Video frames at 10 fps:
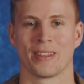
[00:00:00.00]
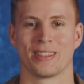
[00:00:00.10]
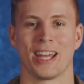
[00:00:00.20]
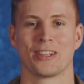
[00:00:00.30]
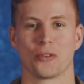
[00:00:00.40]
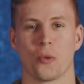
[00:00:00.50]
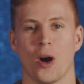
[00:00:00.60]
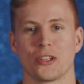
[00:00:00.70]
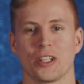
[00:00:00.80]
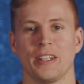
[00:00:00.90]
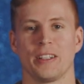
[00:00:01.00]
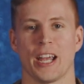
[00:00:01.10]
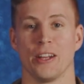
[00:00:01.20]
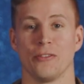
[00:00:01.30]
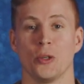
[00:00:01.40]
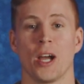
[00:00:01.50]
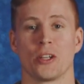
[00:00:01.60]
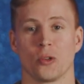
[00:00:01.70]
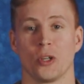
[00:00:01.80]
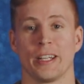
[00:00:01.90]
Thanks for watching, and if you
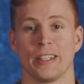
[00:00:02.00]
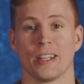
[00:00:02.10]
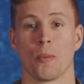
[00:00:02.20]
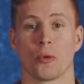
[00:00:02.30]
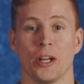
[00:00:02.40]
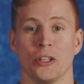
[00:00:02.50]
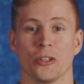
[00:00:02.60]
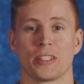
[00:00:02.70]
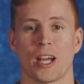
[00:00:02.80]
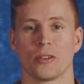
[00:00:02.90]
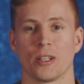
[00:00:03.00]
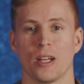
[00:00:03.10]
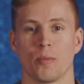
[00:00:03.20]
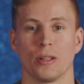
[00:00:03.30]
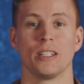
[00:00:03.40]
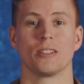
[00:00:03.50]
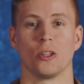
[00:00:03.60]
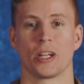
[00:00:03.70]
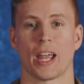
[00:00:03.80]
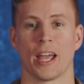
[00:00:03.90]
guys are looking to upgrade your sound, please
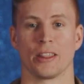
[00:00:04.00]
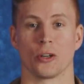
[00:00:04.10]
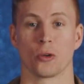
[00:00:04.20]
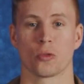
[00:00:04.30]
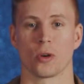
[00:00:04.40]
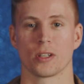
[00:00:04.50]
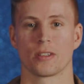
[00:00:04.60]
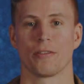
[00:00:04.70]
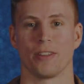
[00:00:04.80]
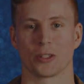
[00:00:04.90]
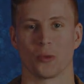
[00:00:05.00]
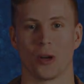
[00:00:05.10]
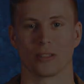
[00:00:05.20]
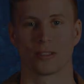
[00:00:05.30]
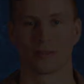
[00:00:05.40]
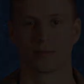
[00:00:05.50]
look at the Earthworks Flexwands.